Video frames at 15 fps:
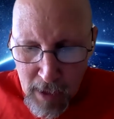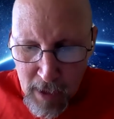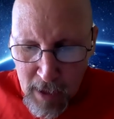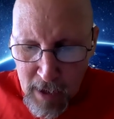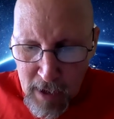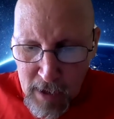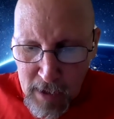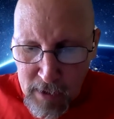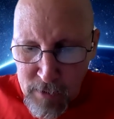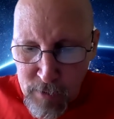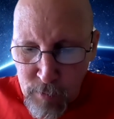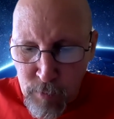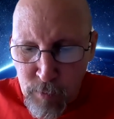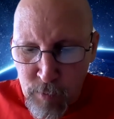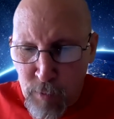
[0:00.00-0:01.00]

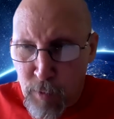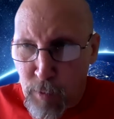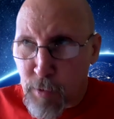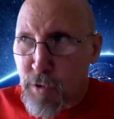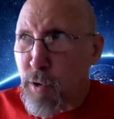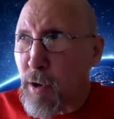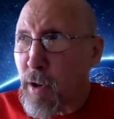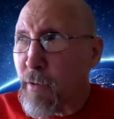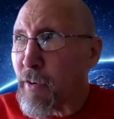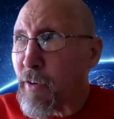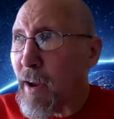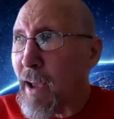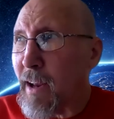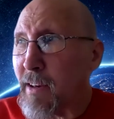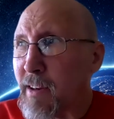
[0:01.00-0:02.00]
And we were shooting
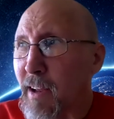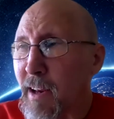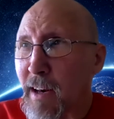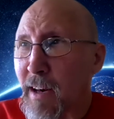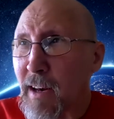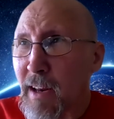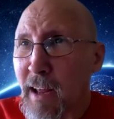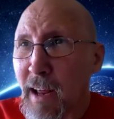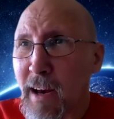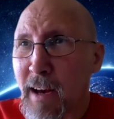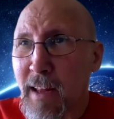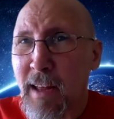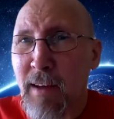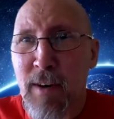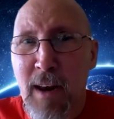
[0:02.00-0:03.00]
for 18
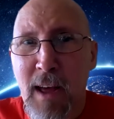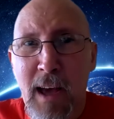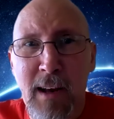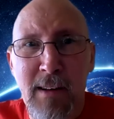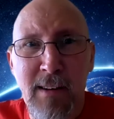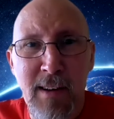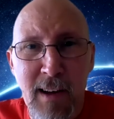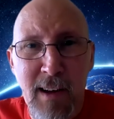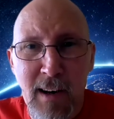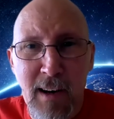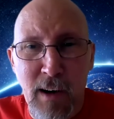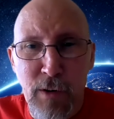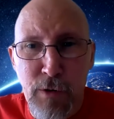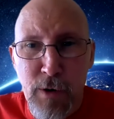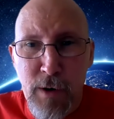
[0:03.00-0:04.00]
and even
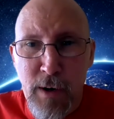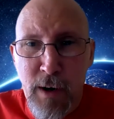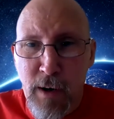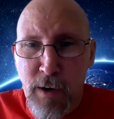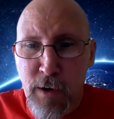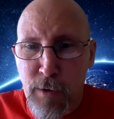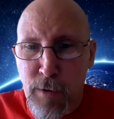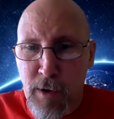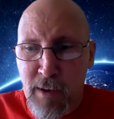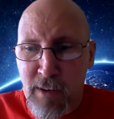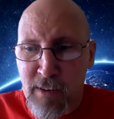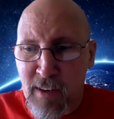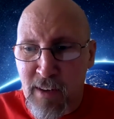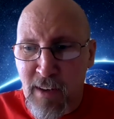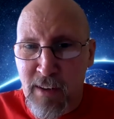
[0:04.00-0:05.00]
1800
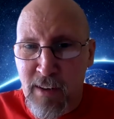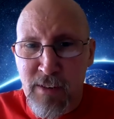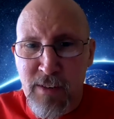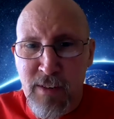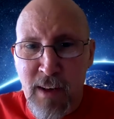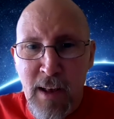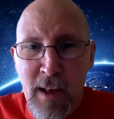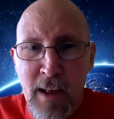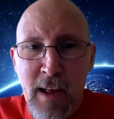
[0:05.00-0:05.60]
degrees is